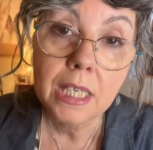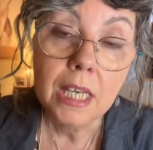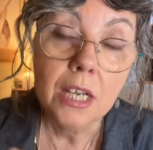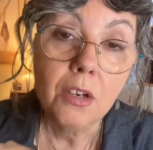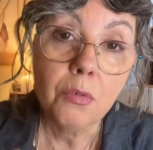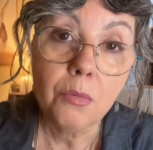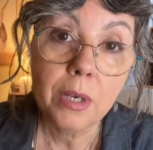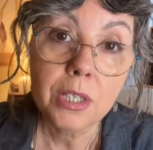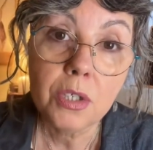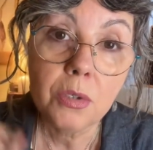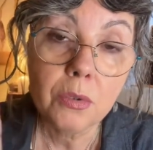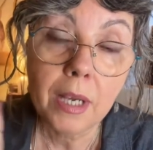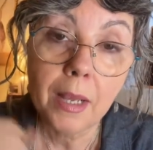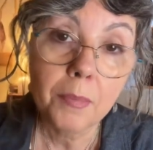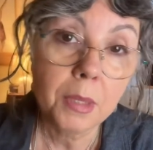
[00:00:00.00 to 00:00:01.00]

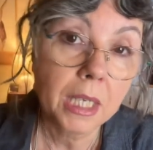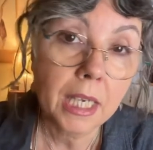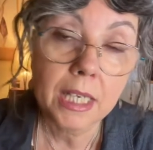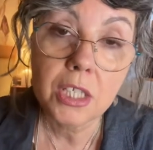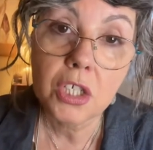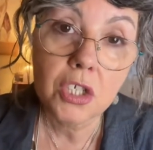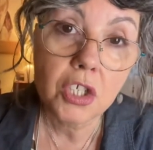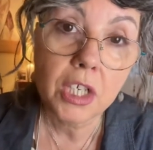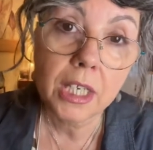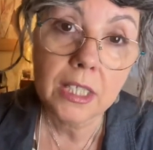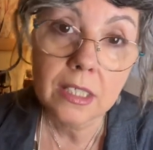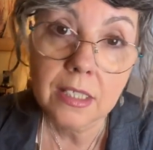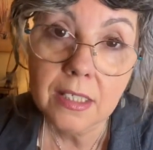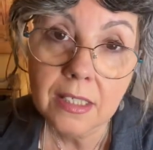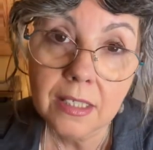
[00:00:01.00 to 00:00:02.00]
rental application
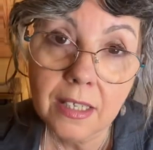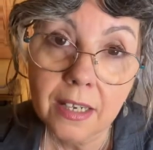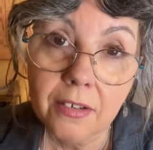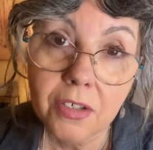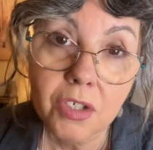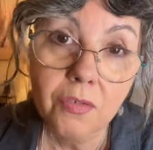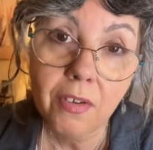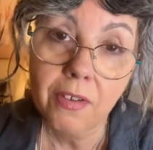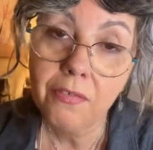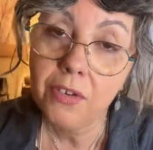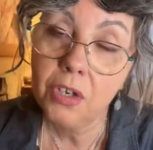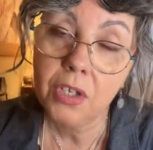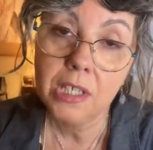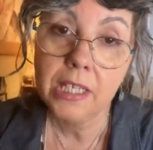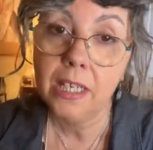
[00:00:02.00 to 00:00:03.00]
checklist in there is free for
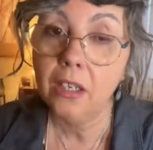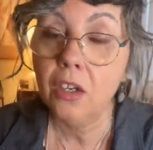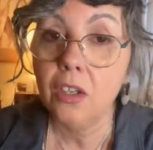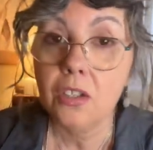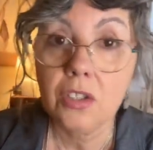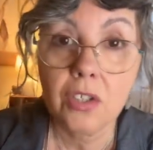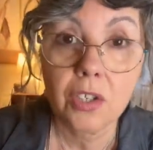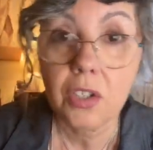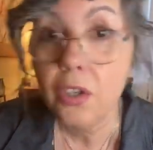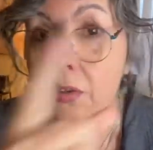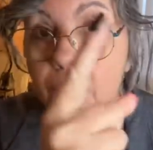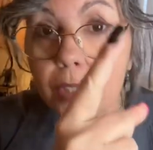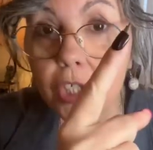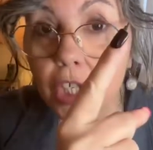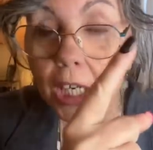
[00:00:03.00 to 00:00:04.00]
you to download. So go
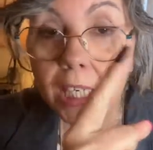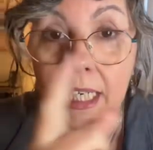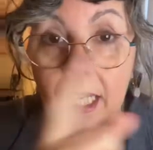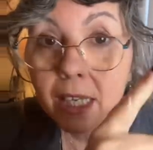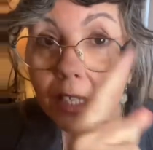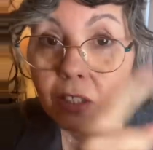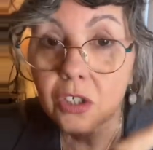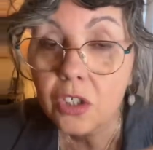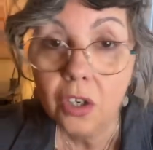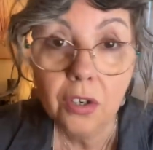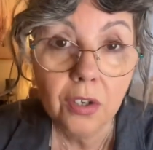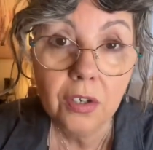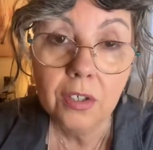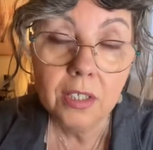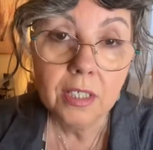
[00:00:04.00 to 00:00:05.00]
and check it out.
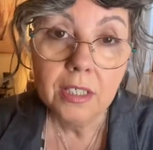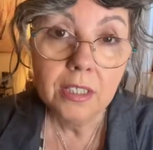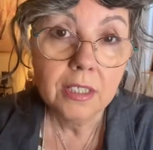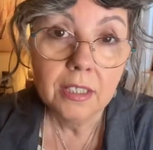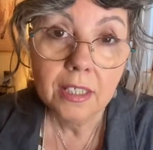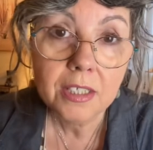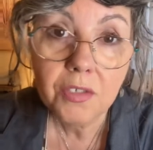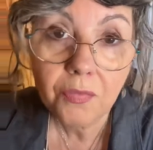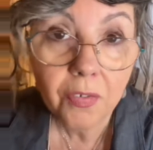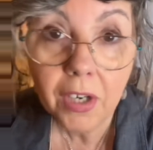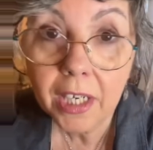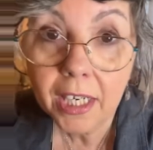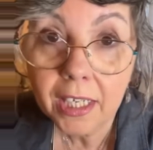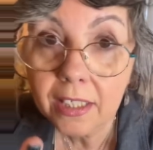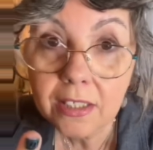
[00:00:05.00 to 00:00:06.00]
It's
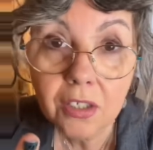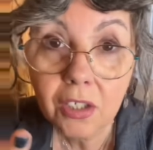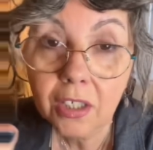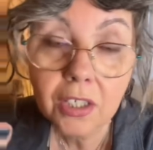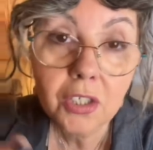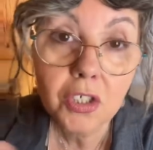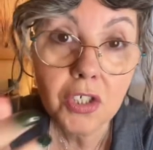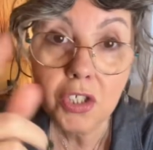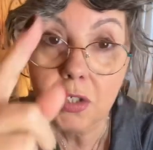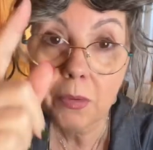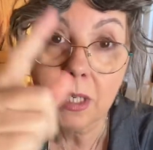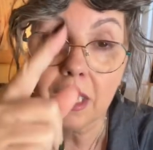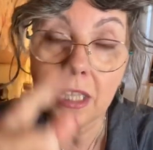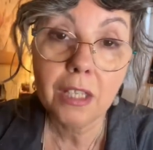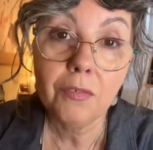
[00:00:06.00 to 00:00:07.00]
free. It's not going to cost you
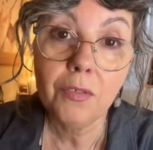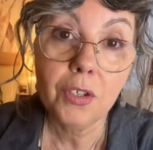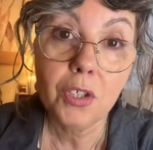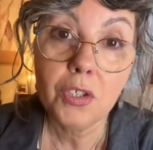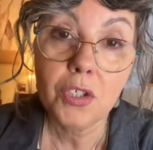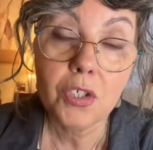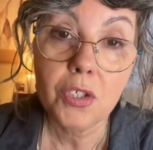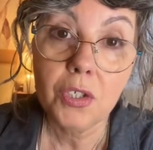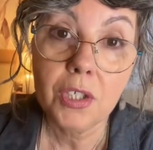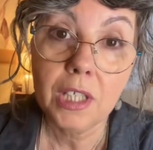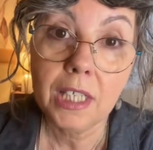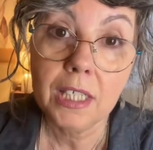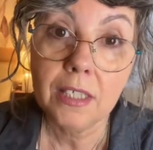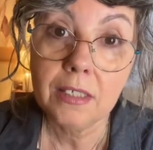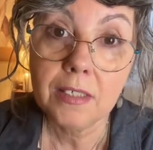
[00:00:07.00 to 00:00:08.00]
anything for those two
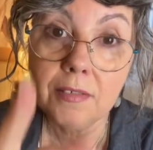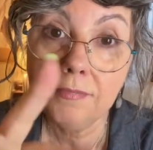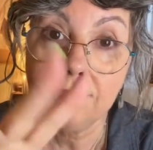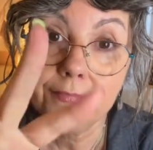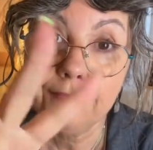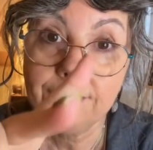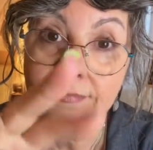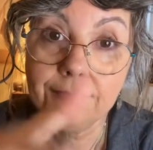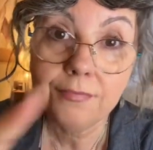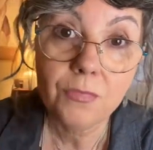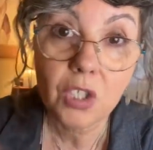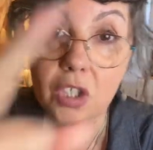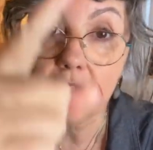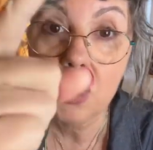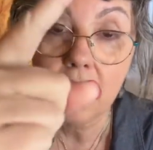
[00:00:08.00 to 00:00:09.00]
things. So
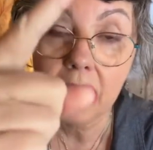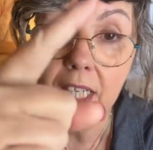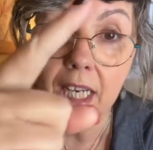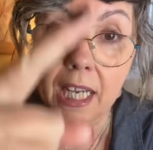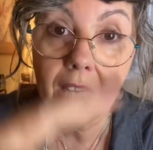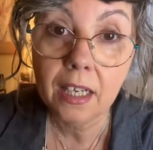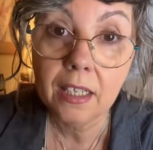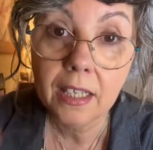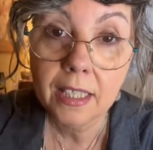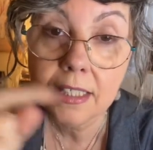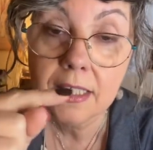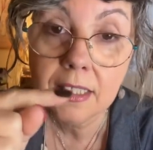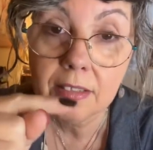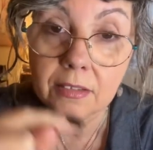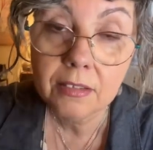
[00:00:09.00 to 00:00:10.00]
go check it out
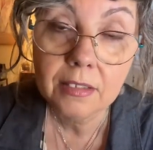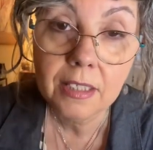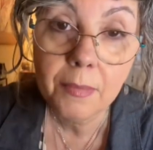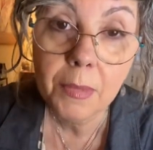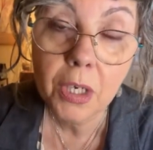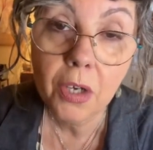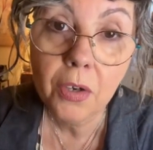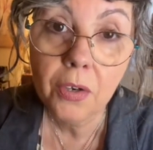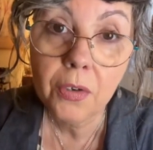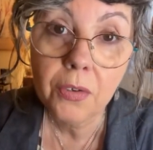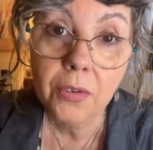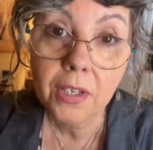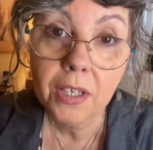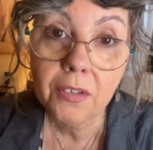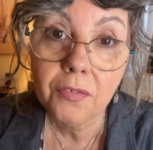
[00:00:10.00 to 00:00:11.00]
and let me know
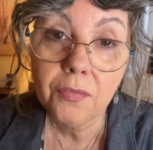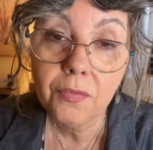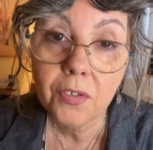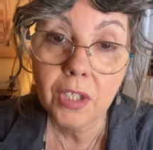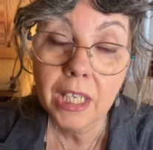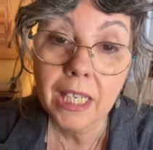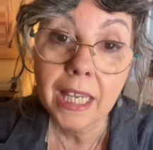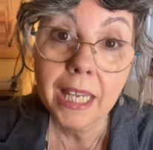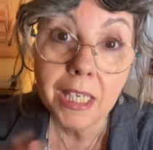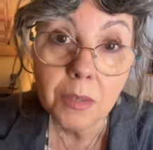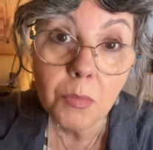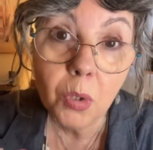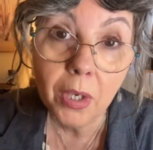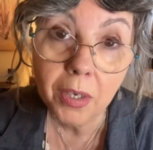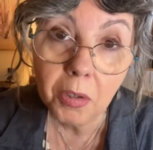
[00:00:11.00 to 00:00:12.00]
if you need any
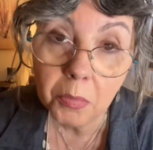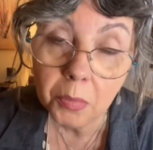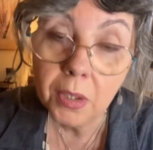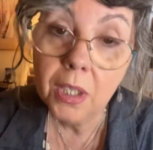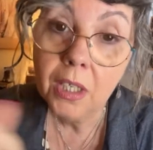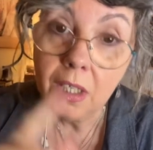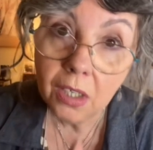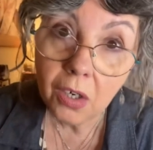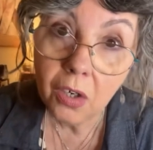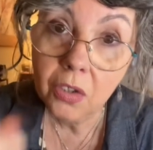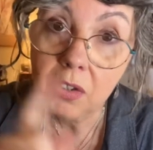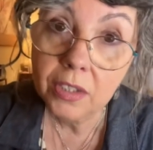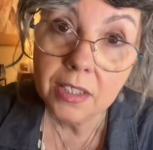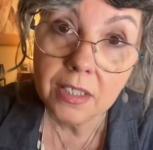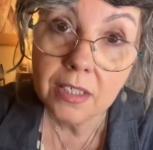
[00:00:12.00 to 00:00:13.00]
more help
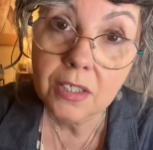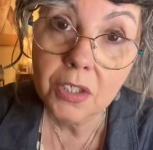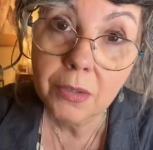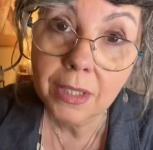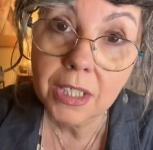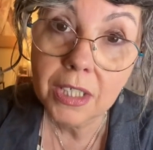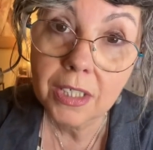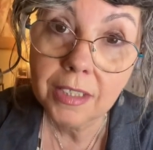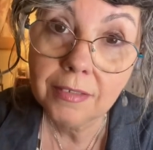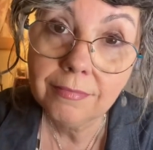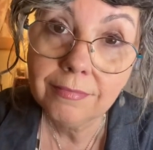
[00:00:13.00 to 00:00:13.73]
on this situation.